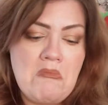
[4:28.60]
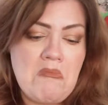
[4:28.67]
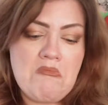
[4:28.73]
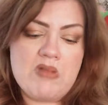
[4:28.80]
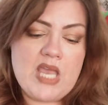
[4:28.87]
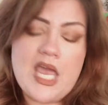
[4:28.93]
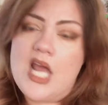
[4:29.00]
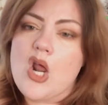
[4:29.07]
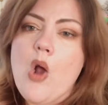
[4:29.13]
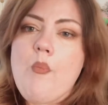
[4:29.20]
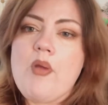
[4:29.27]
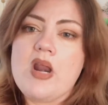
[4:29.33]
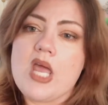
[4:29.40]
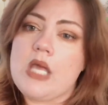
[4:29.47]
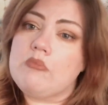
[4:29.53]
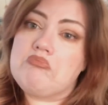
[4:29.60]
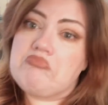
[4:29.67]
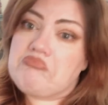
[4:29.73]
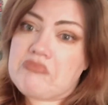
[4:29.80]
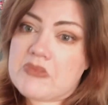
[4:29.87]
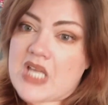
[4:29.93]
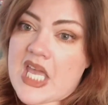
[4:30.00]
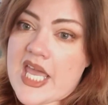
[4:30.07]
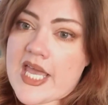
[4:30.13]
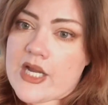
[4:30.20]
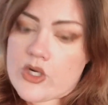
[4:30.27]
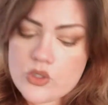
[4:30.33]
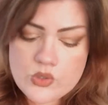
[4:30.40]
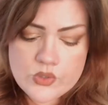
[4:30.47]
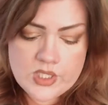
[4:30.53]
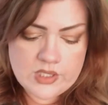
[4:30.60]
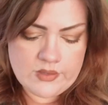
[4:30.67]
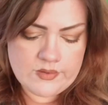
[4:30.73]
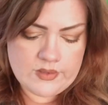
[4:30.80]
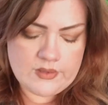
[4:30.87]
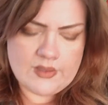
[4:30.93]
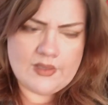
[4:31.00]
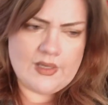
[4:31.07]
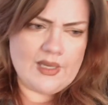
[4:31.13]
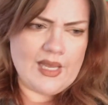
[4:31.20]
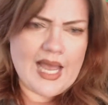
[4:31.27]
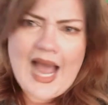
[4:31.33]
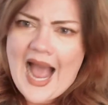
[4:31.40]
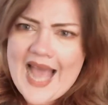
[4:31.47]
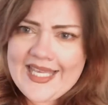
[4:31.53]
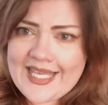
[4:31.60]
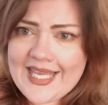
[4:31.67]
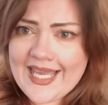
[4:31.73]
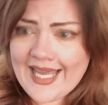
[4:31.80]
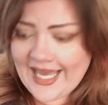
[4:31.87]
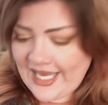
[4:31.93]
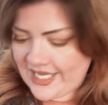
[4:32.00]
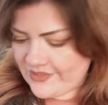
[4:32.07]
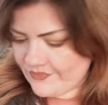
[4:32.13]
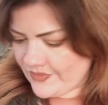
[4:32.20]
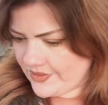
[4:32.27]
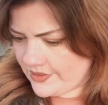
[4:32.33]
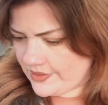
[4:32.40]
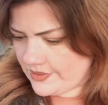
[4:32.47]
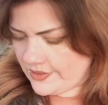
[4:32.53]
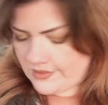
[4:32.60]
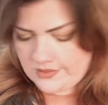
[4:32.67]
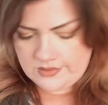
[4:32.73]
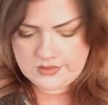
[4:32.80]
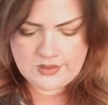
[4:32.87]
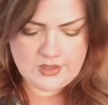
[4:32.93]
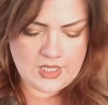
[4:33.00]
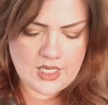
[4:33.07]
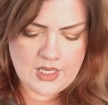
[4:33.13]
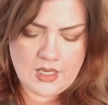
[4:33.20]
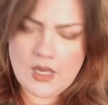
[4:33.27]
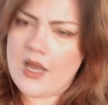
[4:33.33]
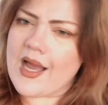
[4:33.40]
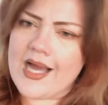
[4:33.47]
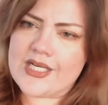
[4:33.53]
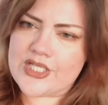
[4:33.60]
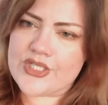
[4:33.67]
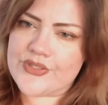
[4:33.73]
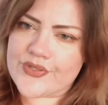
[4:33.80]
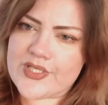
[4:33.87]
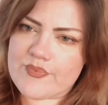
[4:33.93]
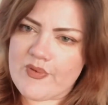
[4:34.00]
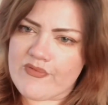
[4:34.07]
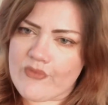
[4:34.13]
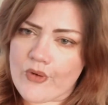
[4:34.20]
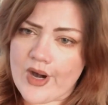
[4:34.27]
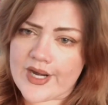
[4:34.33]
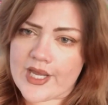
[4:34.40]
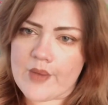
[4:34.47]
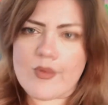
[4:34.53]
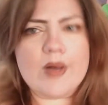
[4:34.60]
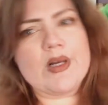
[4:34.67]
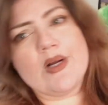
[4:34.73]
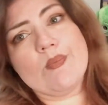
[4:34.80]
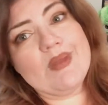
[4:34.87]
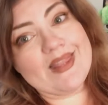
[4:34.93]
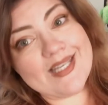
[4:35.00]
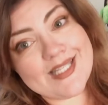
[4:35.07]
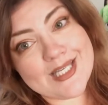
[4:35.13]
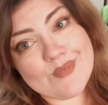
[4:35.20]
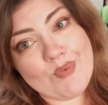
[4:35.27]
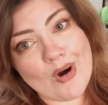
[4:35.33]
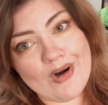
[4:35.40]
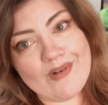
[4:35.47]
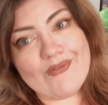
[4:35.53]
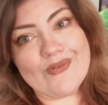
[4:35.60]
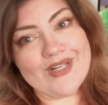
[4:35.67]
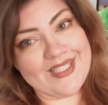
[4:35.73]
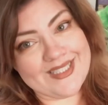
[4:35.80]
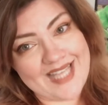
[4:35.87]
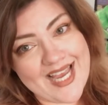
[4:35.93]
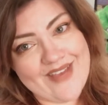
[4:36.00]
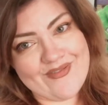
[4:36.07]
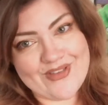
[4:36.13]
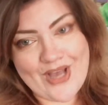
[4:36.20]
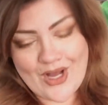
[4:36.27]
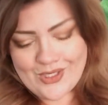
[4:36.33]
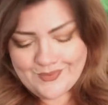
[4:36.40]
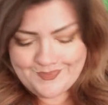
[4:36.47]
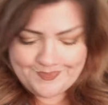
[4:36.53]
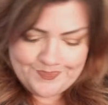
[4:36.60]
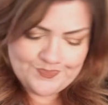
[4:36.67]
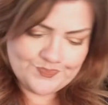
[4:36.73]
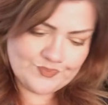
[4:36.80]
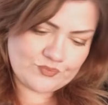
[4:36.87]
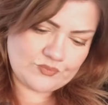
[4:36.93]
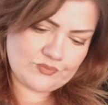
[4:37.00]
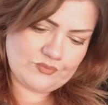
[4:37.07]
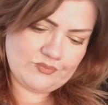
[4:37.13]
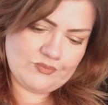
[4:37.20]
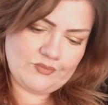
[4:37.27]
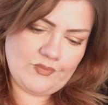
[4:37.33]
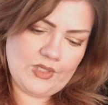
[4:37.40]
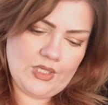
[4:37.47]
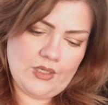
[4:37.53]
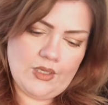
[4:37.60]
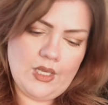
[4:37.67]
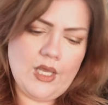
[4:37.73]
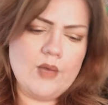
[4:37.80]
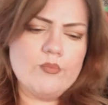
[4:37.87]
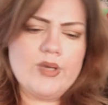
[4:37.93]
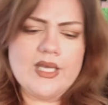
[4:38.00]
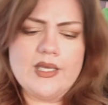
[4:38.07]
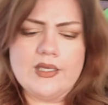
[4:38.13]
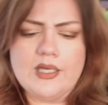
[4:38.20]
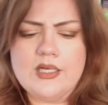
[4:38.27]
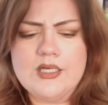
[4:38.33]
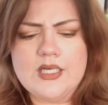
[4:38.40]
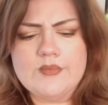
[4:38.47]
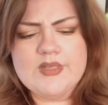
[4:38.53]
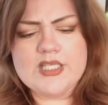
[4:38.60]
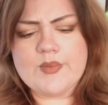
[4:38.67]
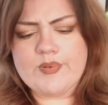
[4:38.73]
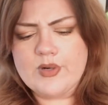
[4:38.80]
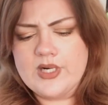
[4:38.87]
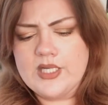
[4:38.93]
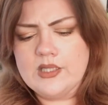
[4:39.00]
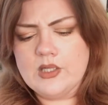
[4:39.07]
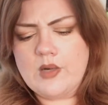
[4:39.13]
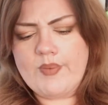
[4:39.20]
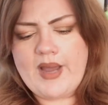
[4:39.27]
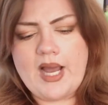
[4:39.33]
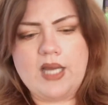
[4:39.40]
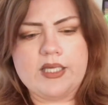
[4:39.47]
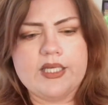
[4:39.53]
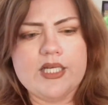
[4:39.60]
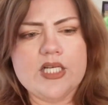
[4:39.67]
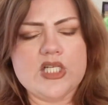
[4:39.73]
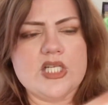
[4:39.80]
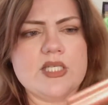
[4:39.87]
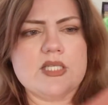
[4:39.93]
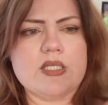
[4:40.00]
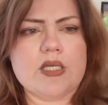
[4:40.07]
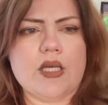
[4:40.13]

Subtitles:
Can't open it. Can't, dude. I can't. I should do this before I come on here, but this is part of real life, y'all. But it's a pretty little package. It's